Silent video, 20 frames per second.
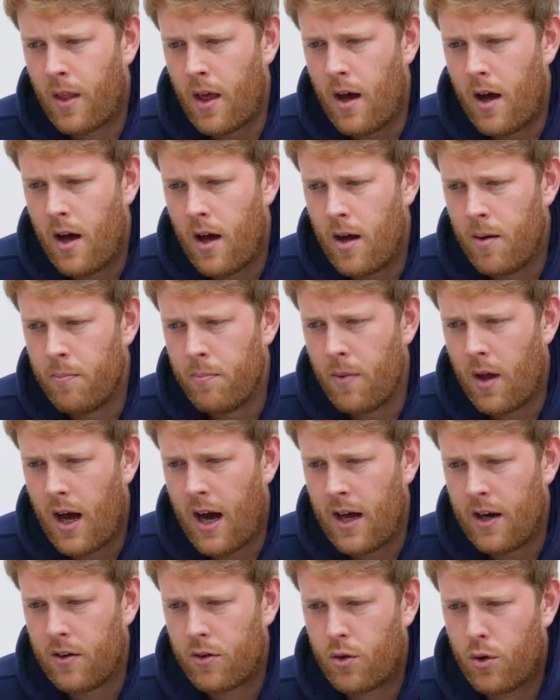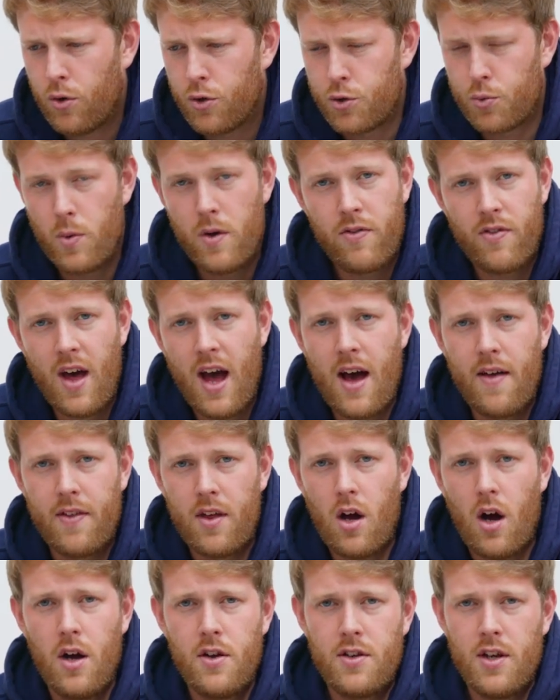And of course, with that,
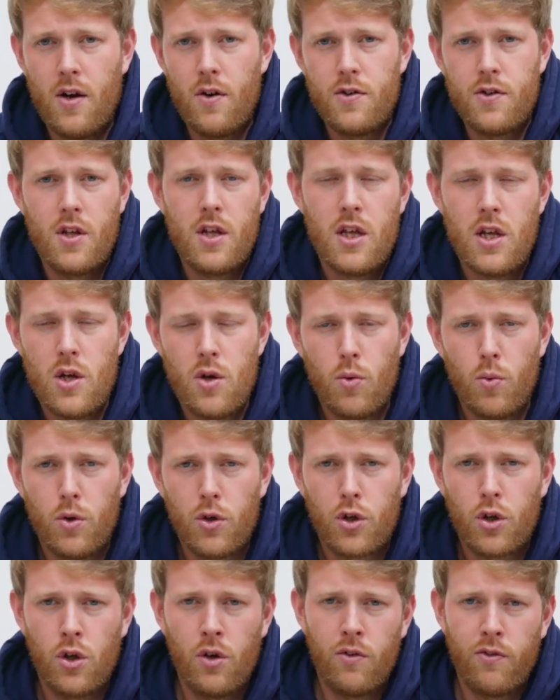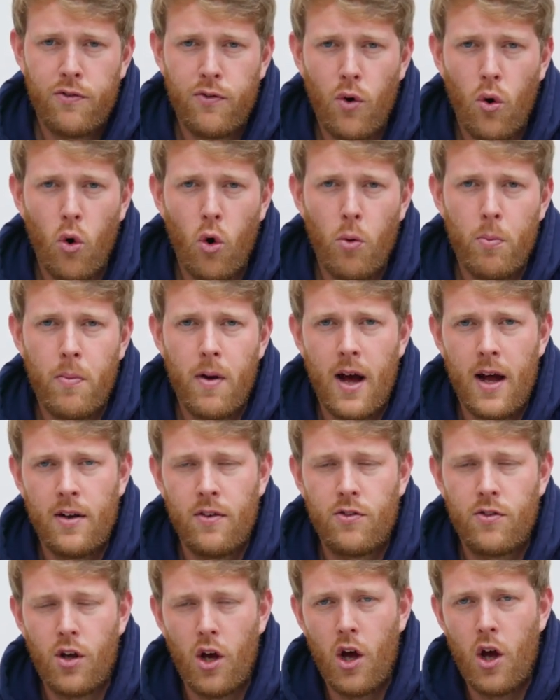the idea is that you would conform
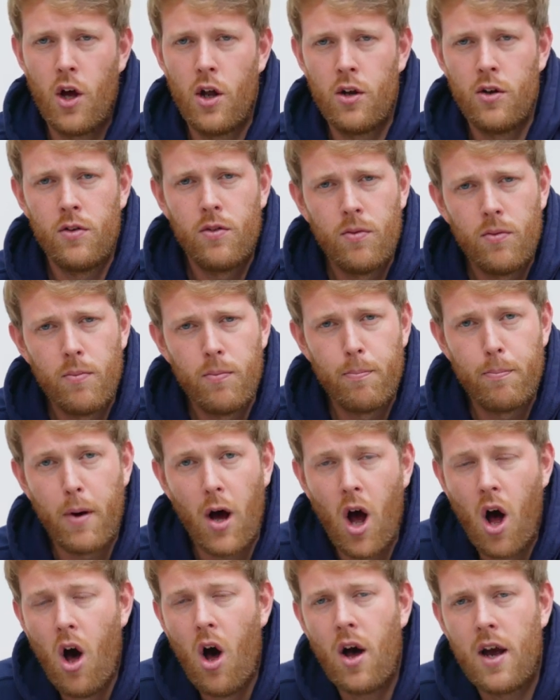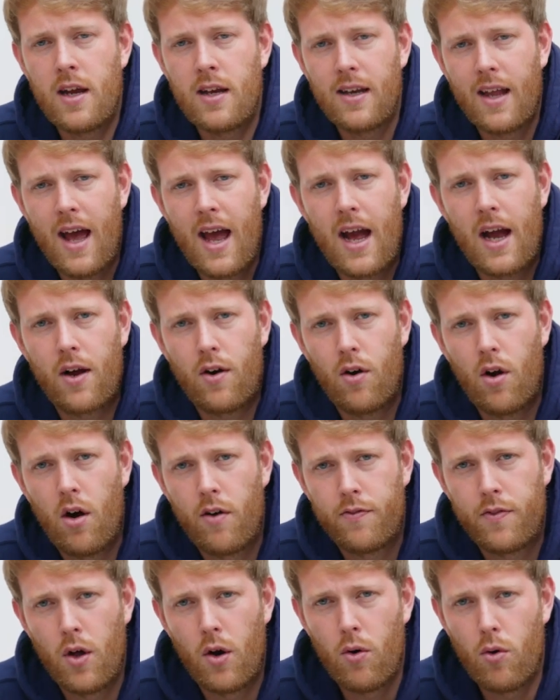and turn behind
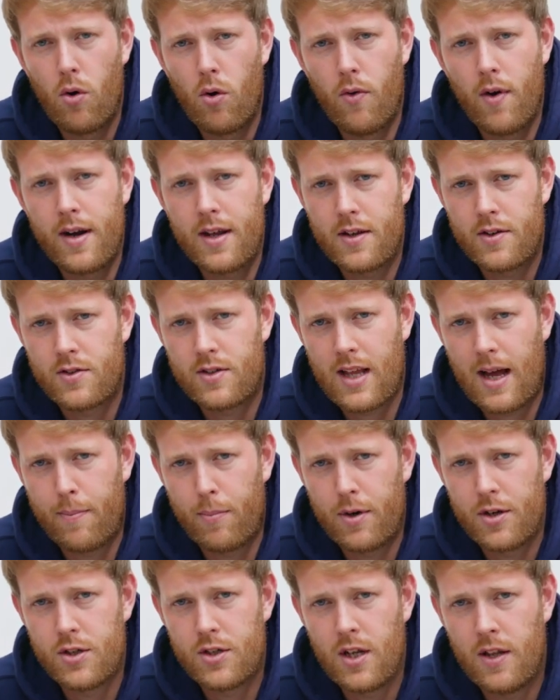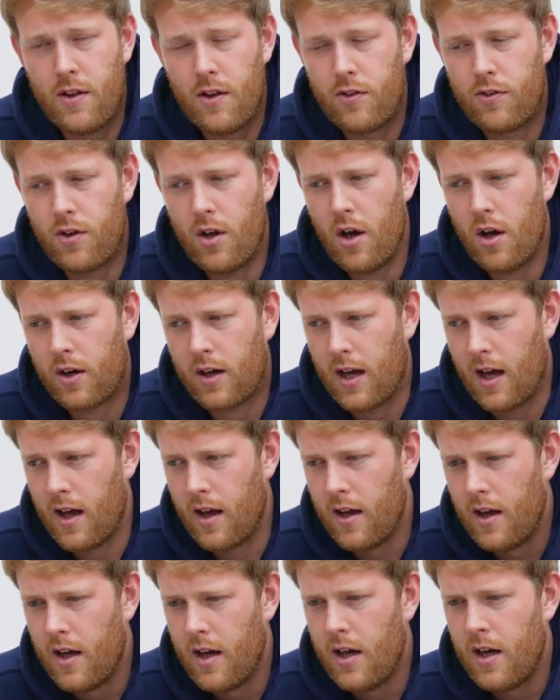aircraft that are already established in the
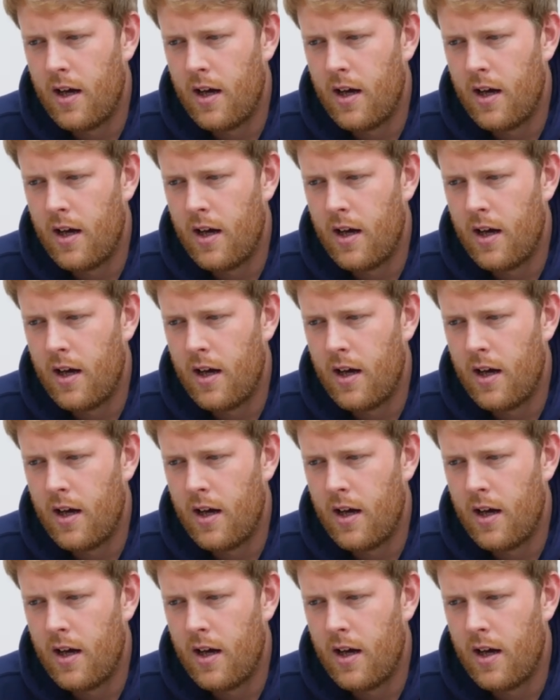circuit.